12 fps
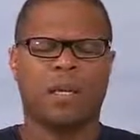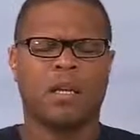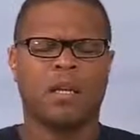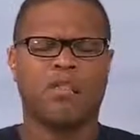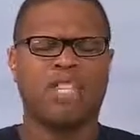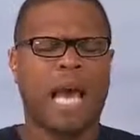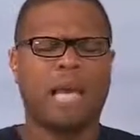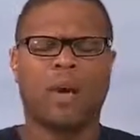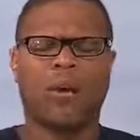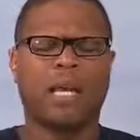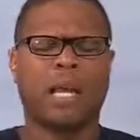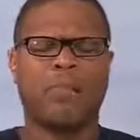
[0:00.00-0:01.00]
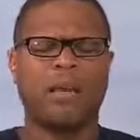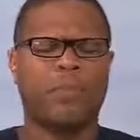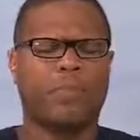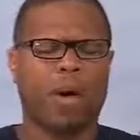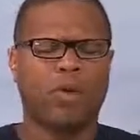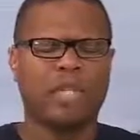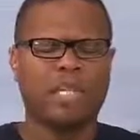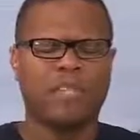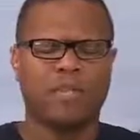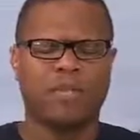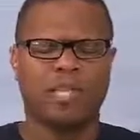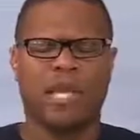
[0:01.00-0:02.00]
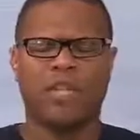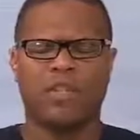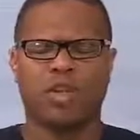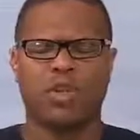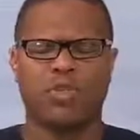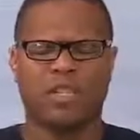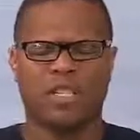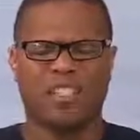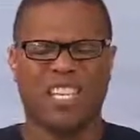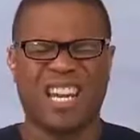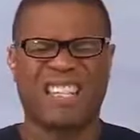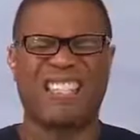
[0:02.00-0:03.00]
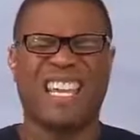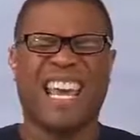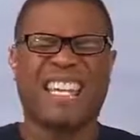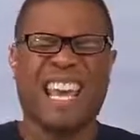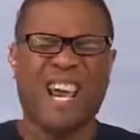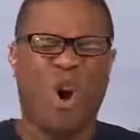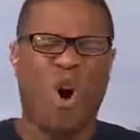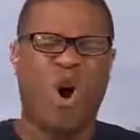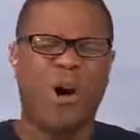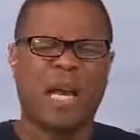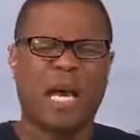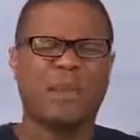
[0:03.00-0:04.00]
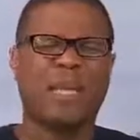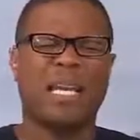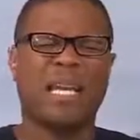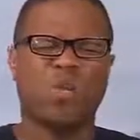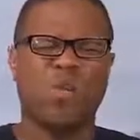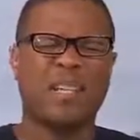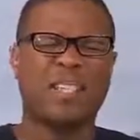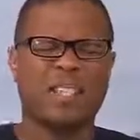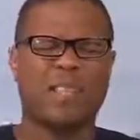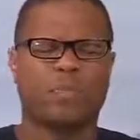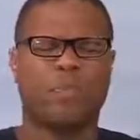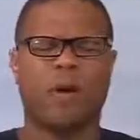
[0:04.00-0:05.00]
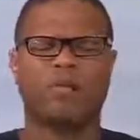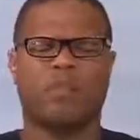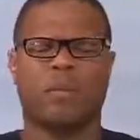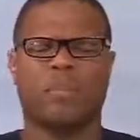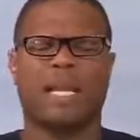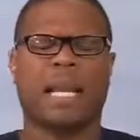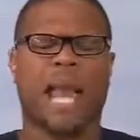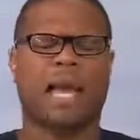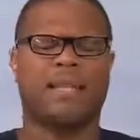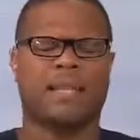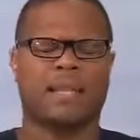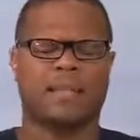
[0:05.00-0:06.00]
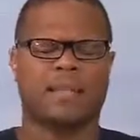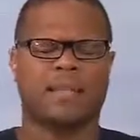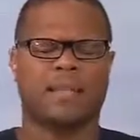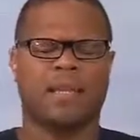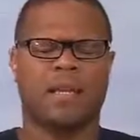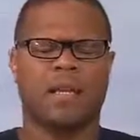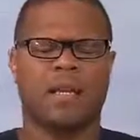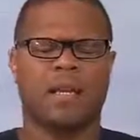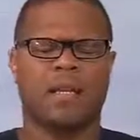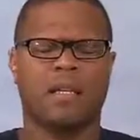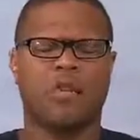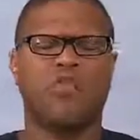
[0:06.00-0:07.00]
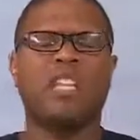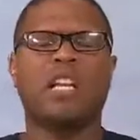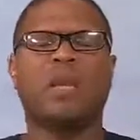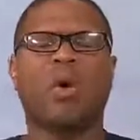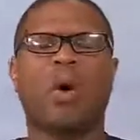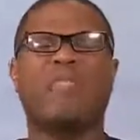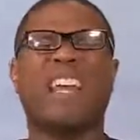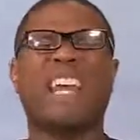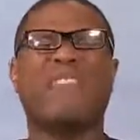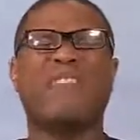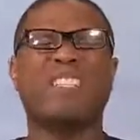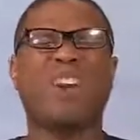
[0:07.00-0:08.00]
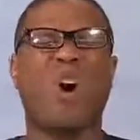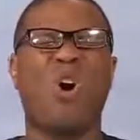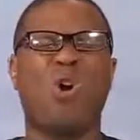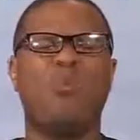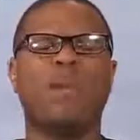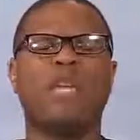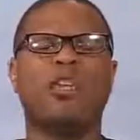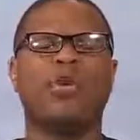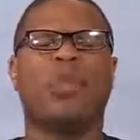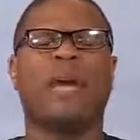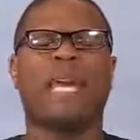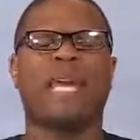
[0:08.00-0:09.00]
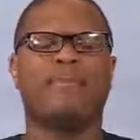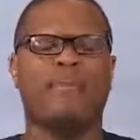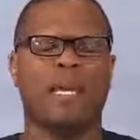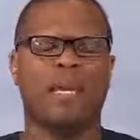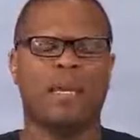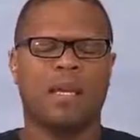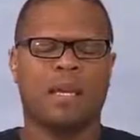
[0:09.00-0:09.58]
You see, I know they coming in police, them jealous dudes and chicks. They all coming, and it wasn't supposed to be like this. You see, Lord, they never told me you were in me.